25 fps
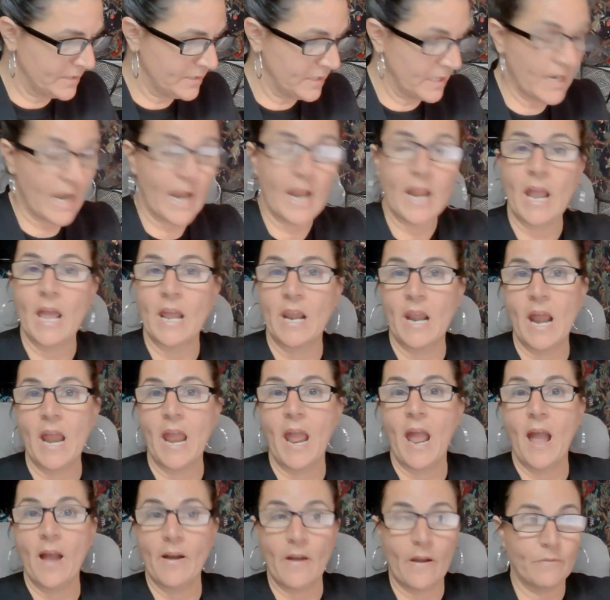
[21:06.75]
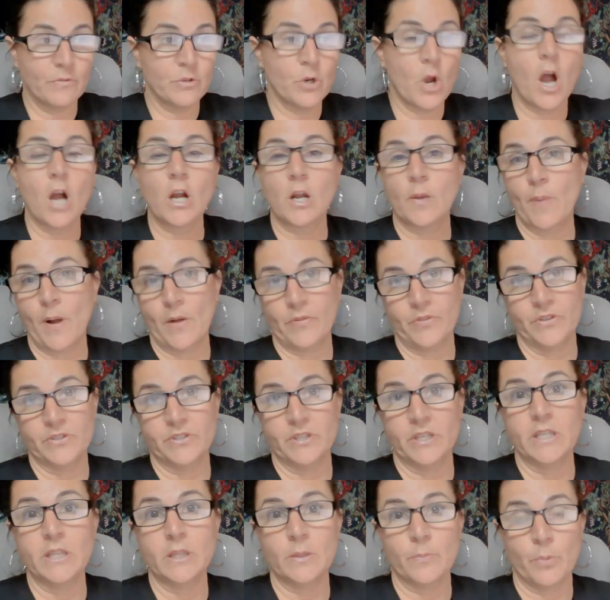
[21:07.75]
And I've talked about this
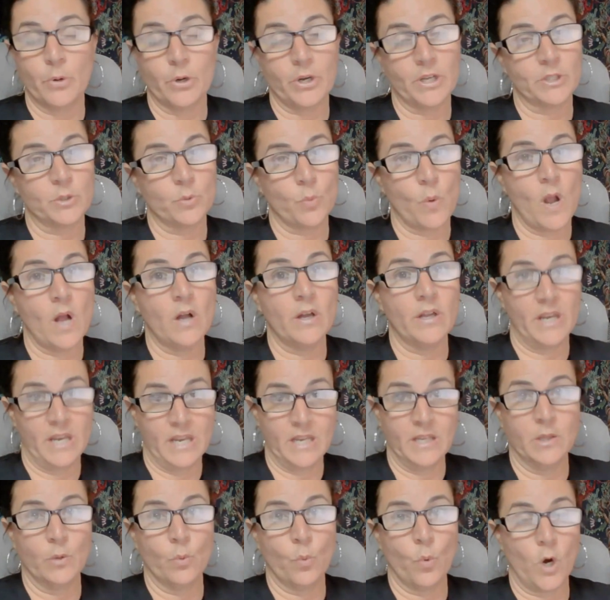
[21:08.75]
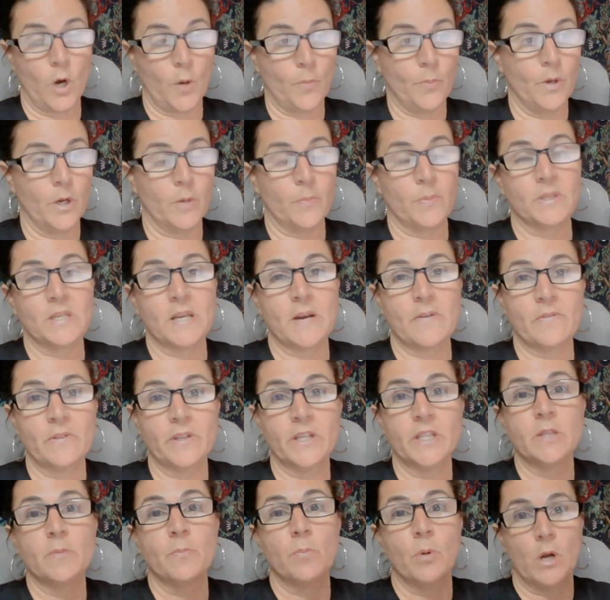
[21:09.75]
in the book as well and in the workbook, but definitely
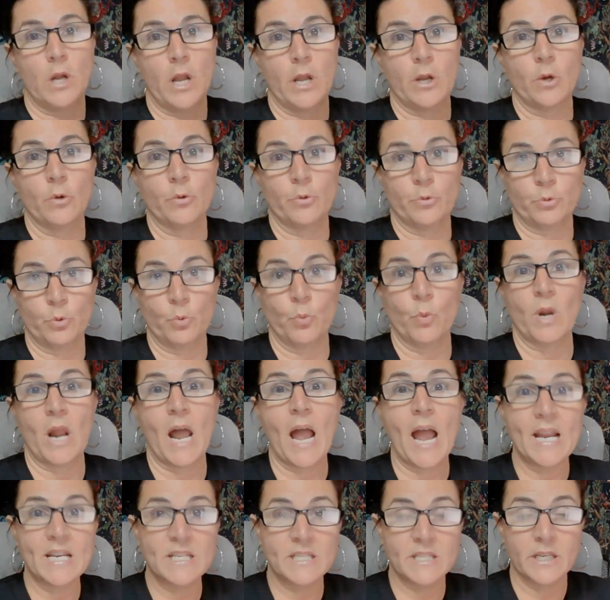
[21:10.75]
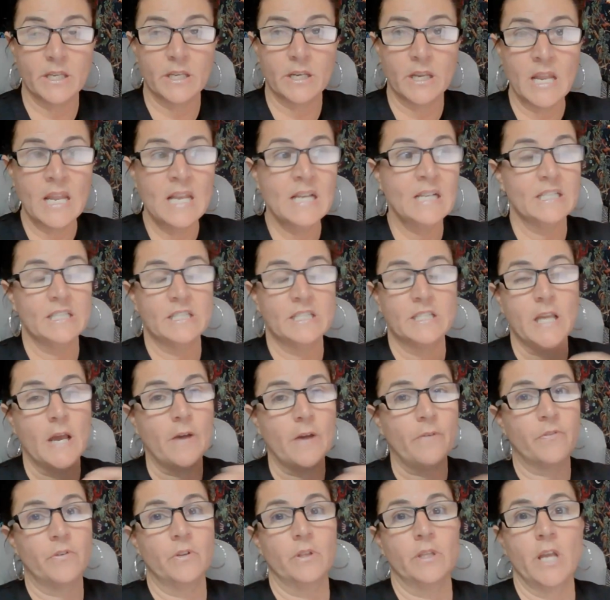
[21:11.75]
in the book I go through what I did.
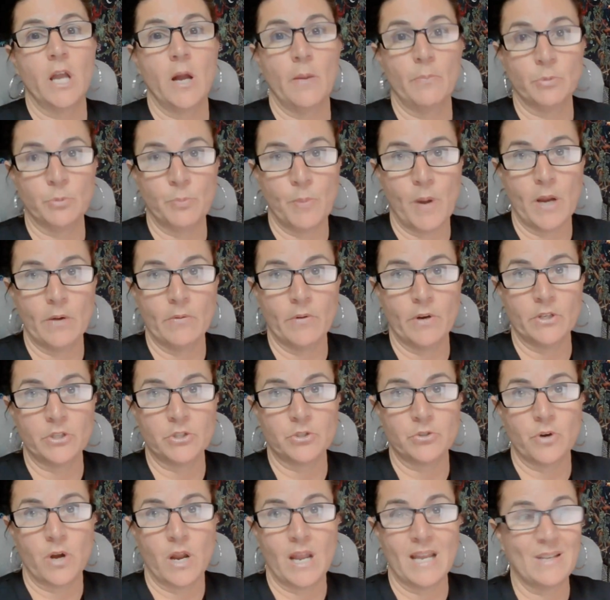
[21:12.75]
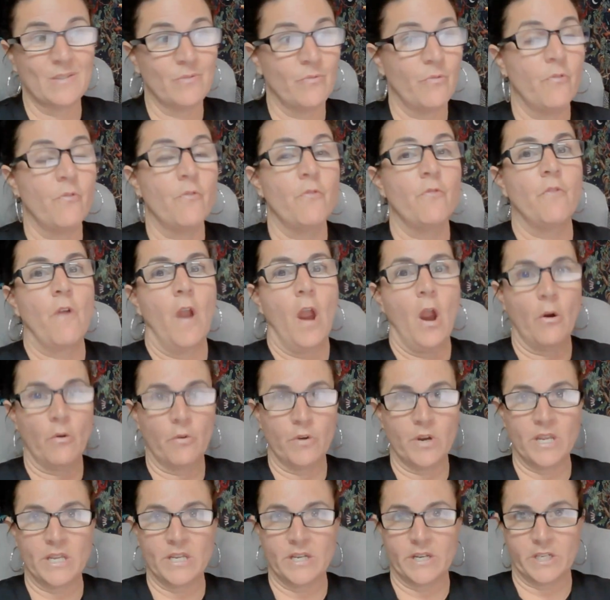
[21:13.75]
Definitely helped my restaurant.
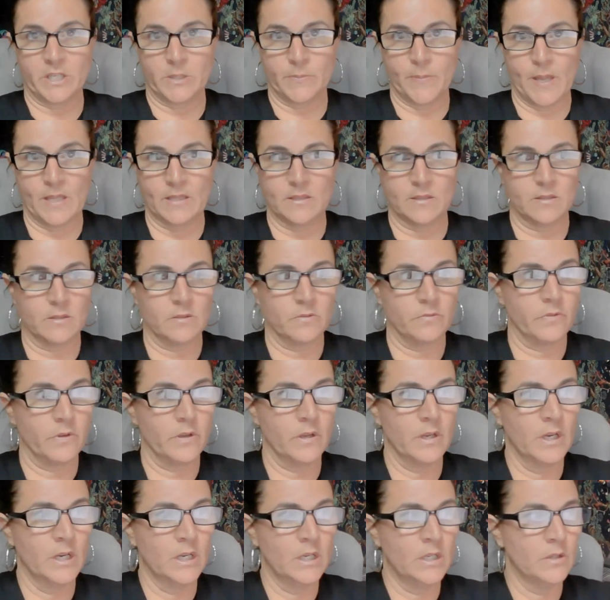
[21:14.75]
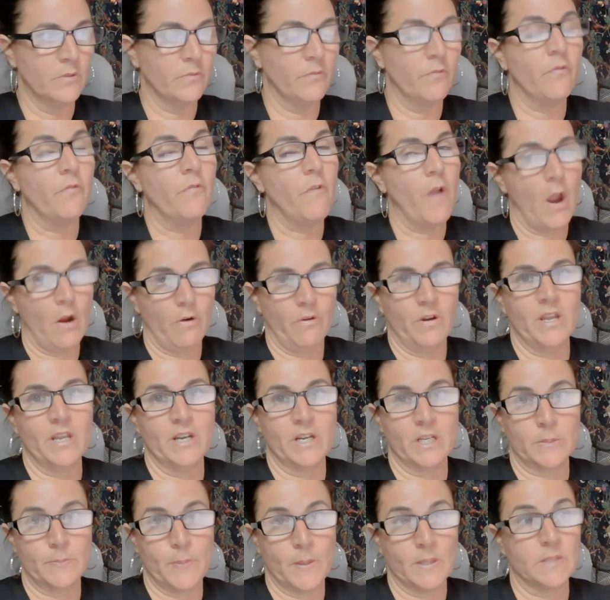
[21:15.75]
Very inexpensive, and
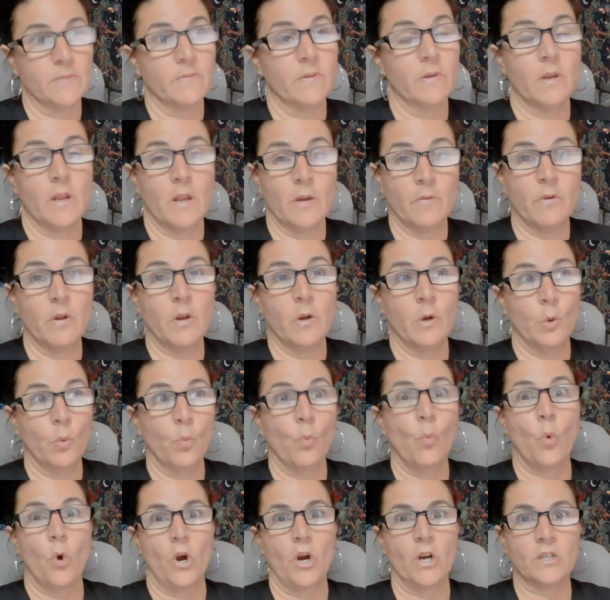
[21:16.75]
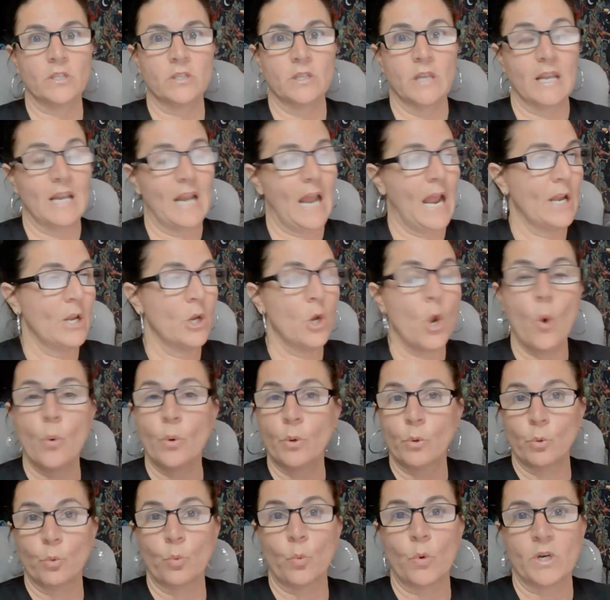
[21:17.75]
it worked. And I know it
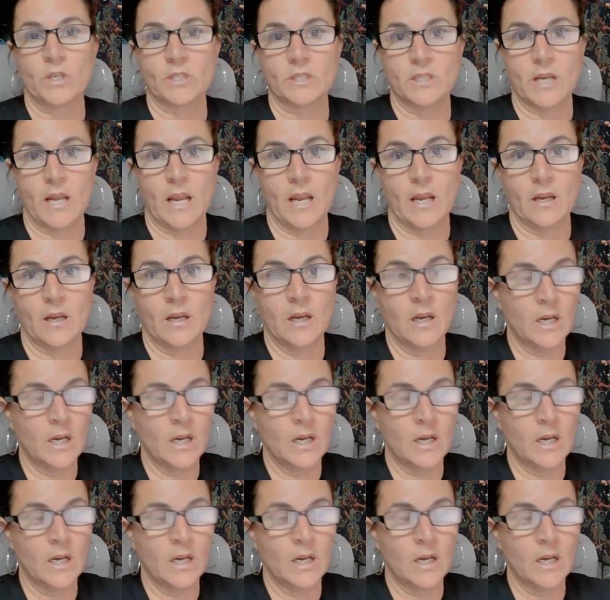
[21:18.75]
would work today.